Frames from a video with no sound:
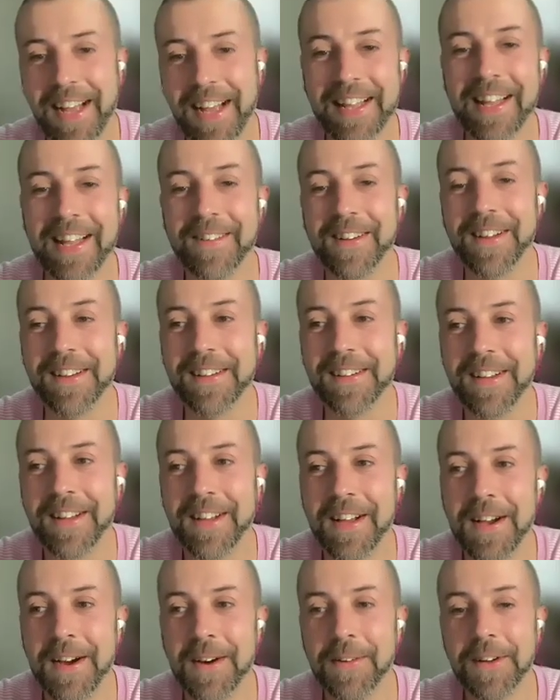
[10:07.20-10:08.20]
I love it.
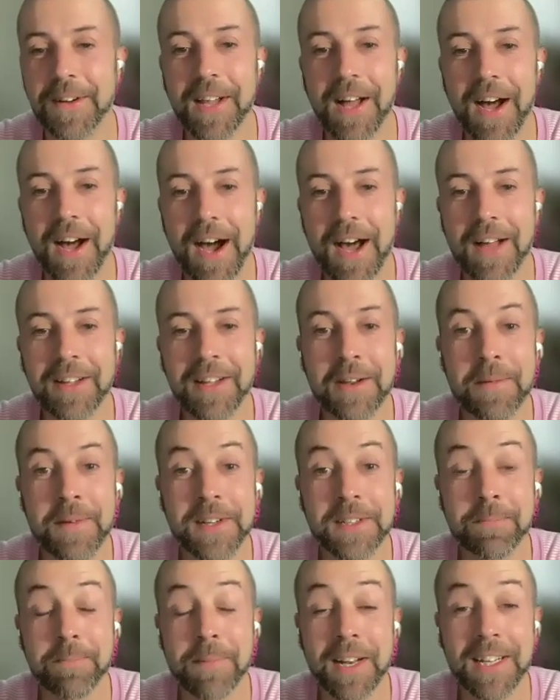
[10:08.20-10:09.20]
Well,
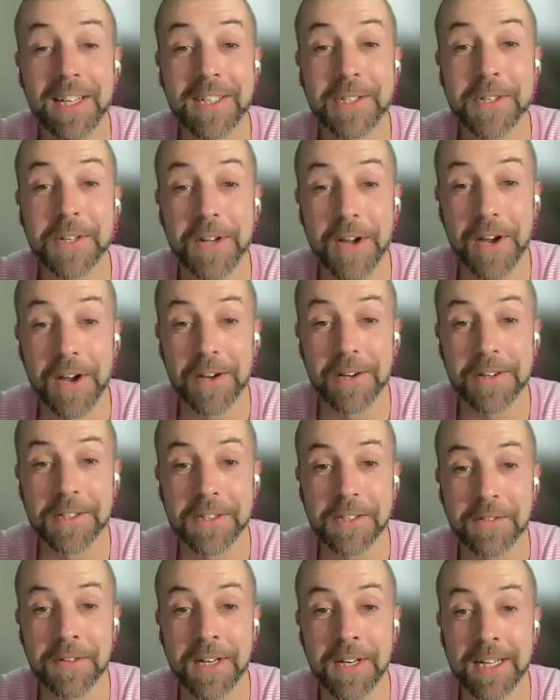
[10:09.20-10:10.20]
better let you go
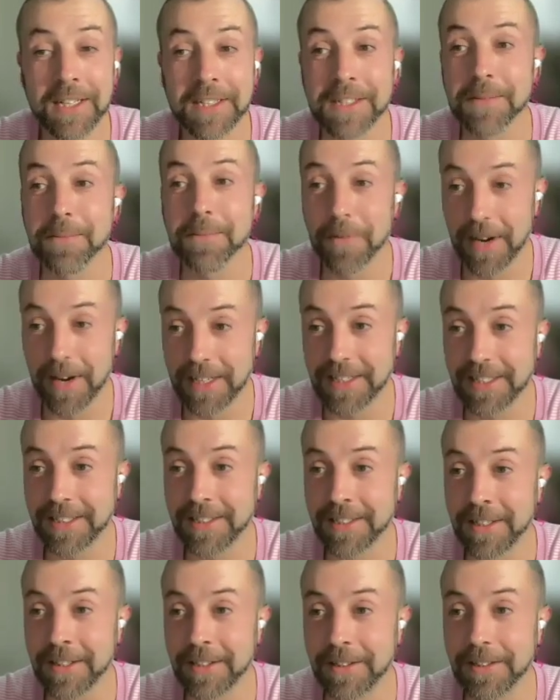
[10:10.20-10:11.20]
because you've got to get some
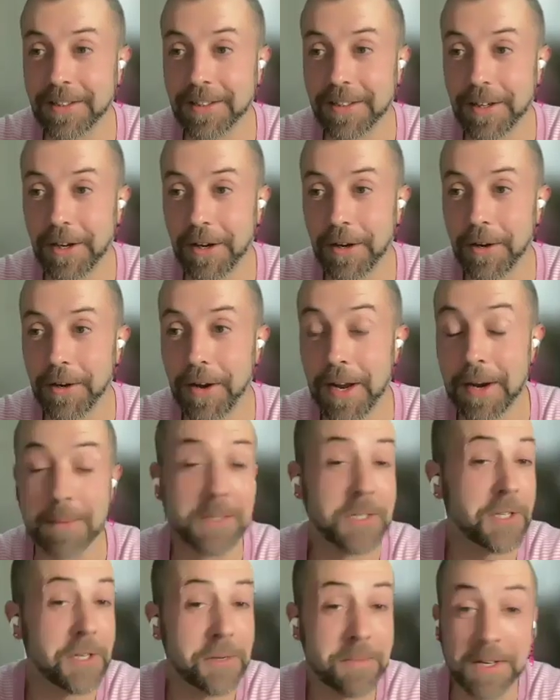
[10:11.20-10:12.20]
rest so that you can go. And I'm
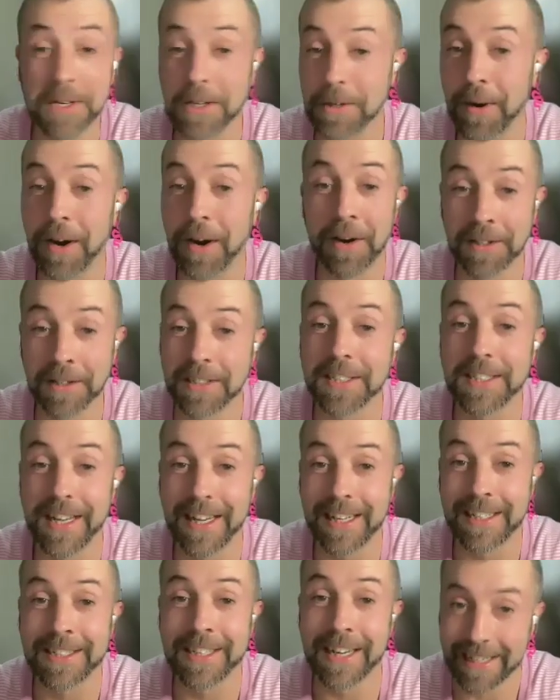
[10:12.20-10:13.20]
assuming you are on
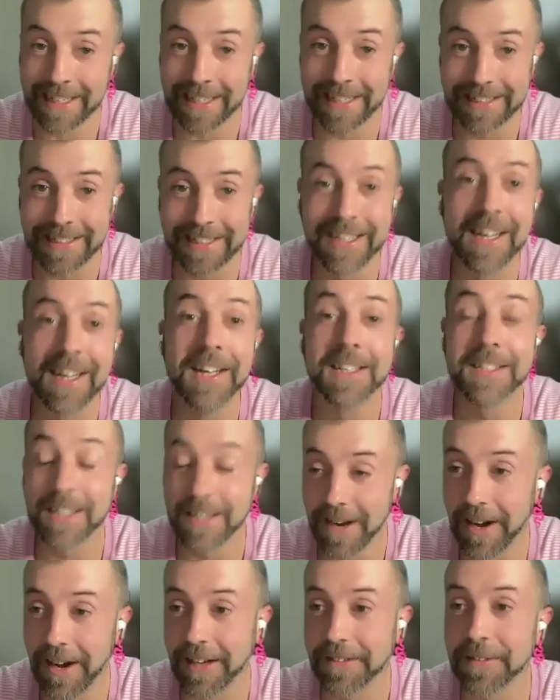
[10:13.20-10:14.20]
stage again
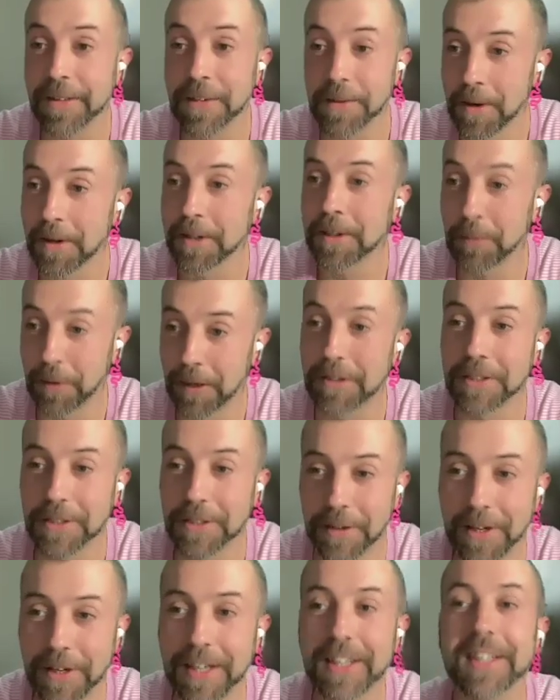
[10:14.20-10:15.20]
tonight for the Work the World
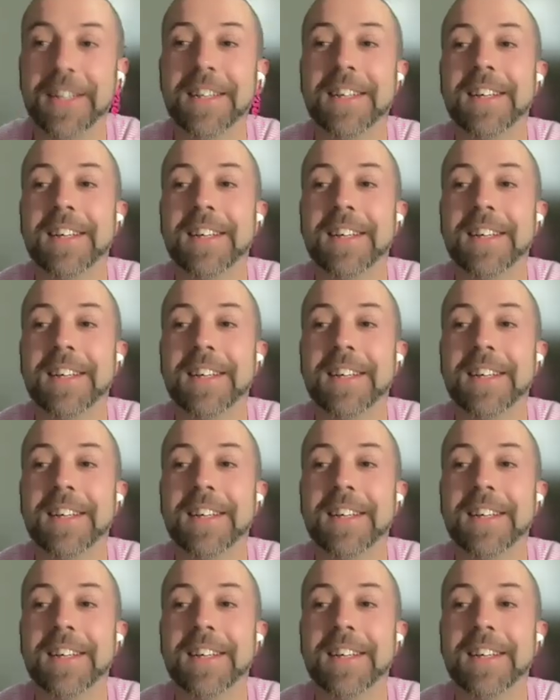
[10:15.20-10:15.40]
tour.